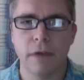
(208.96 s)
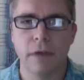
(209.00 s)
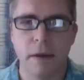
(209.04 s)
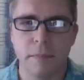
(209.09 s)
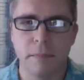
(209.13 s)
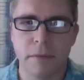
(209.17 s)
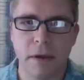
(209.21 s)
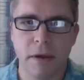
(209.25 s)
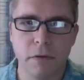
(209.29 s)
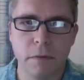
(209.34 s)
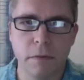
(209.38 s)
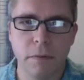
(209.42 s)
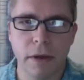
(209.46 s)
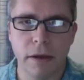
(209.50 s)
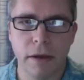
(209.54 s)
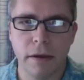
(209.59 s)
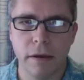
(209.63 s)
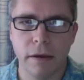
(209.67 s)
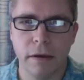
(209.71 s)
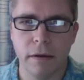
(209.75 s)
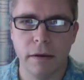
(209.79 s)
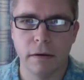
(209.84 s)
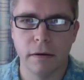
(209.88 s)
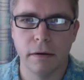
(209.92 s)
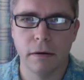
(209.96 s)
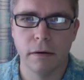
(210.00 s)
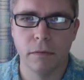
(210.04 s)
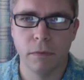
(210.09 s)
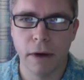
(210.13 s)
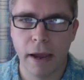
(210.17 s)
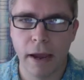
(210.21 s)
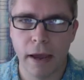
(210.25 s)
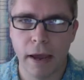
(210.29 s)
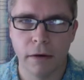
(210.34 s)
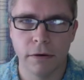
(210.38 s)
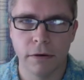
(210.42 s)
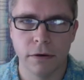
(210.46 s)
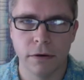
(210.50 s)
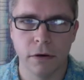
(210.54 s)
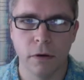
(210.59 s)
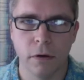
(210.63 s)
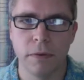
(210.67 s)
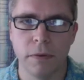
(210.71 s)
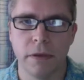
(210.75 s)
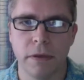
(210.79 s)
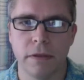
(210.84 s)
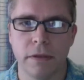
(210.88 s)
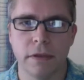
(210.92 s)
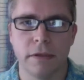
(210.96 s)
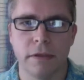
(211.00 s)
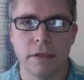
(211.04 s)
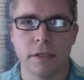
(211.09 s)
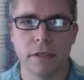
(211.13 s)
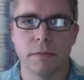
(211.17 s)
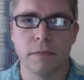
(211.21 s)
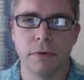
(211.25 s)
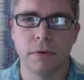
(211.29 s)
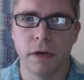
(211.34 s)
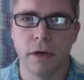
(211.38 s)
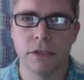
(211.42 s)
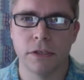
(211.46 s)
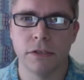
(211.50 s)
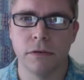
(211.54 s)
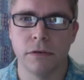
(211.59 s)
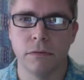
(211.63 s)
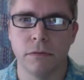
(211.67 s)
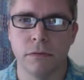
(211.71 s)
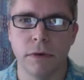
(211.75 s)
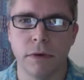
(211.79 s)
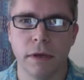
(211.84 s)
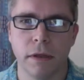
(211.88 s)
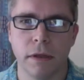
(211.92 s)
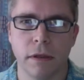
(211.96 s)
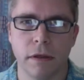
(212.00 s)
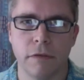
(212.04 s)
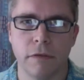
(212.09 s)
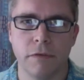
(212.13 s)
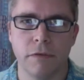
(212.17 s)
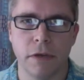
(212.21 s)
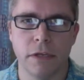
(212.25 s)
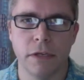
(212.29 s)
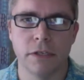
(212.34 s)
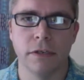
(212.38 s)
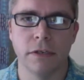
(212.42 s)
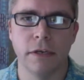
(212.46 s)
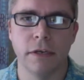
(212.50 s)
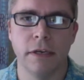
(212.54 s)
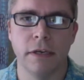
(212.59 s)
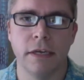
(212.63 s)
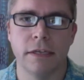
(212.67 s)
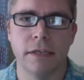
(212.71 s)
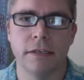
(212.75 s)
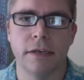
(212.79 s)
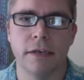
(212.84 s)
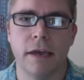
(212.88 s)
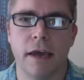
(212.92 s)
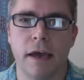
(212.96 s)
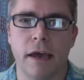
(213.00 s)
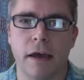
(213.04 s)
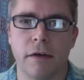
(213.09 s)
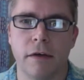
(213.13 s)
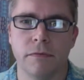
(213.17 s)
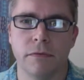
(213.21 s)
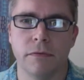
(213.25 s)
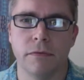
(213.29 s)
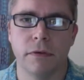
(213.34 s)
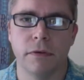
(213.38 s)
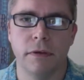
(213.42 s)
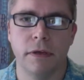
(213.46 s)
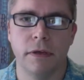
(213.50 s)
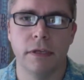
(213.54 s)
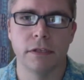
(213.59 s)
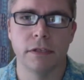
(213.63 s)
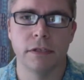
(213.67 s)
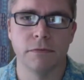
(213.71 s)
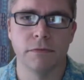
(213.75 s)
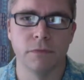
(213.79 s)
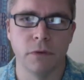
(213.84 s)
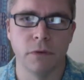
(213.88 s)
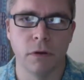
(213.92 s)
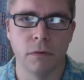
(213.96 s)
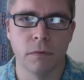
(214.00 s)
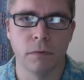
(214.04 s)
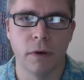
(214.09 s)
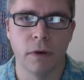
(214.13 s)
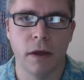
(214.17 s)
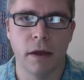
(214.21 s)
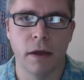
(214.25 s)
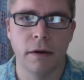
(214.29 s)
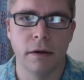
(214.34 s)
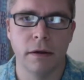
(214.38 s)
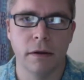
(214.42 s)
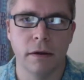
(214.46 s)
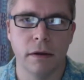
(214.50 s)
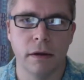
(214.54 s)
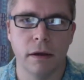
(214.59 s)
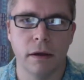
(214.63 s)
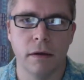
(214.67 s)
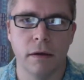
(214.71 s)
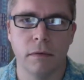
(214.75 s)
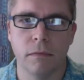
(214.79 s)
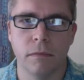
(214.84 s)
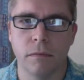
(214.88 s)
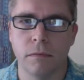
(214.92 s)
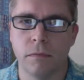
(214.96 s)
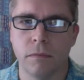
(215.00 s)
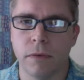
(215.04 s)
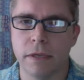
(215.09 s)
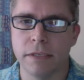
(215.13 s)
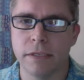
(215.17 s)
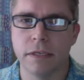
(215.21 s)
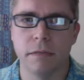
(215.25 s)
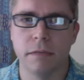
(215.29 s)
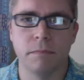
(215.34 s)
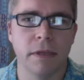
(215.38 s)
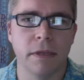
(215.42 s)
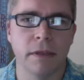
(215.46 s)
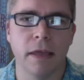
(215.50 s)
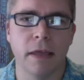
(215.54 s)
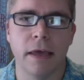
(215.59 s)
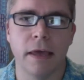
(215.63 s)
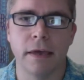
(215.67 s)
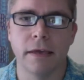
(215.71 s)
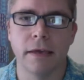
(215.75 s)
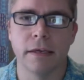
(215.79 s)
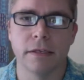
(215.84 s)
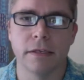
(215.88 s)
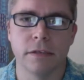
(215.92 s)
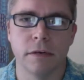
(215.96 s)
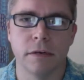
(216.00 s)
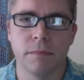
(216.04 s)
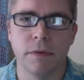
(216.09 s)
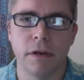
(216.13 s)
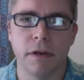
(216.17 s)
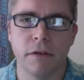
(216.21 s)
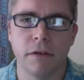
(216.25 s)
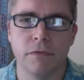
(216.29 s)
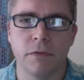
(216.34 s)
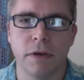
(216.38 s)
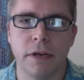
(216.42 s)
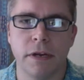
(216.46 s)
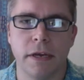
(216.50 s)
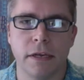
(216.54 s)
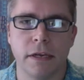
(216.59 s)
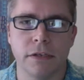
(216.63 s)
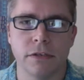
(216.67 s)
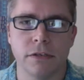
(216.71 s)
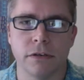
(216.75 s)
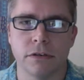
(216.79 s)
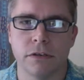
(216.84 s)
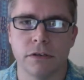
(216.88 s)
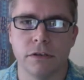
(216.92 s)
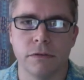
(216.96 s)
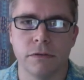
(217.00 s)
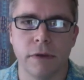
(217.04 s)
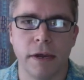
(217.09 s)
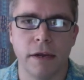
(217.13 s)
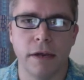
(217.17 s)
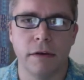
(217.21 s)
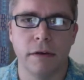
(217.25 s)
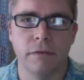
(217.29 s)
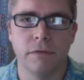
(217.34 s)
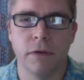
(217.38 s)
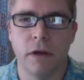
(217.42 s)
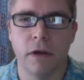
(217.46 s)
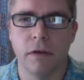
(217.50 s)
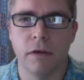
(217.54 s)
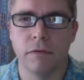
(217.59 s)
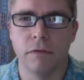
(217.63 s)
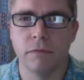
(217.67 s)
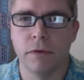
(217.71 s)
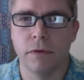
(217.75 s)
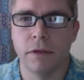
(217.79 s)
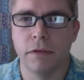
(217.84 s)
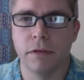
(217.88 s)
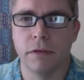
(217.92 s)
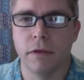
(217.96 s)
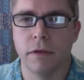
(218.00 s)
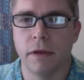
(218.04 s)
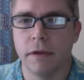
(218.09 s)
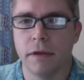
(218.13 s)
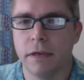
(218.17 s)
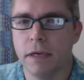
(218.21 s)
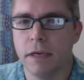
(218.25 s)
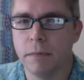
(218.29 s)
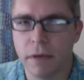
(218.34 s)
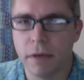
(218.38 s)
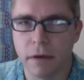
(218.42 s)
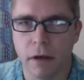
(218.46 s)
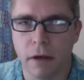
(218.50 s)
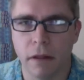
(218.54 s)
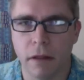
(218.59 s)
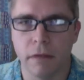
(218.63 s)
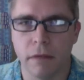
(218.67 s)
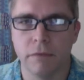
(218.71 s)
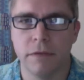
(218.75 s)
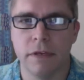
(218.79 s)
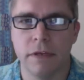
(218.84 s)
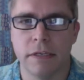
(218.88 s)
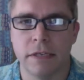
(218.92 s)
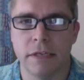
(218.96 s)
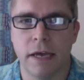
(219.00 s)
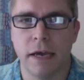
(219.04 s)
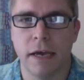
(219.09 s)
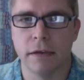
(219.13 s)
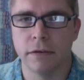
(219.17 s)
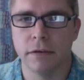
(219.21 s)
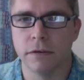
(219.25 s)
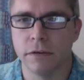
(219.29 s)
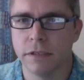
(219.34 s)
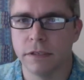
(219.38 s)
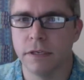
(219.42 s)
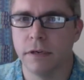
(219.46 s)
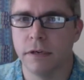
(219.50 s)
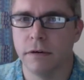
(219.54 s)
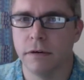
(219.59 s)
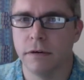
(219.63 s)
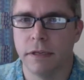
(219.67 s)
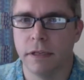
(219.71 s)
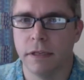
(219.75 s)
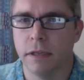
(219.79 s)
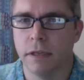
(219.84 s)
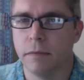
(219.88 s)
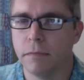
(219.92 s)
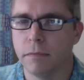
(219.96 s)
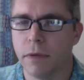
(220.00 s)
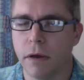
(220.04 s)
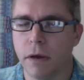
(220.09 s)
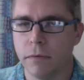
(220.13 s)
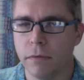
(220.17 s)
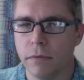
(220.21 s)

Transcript: everybody around, hoping that this production will eventually get to have its full run. What's it been like? Has there been a financial strain involved with keeping all of these actors here in limbo?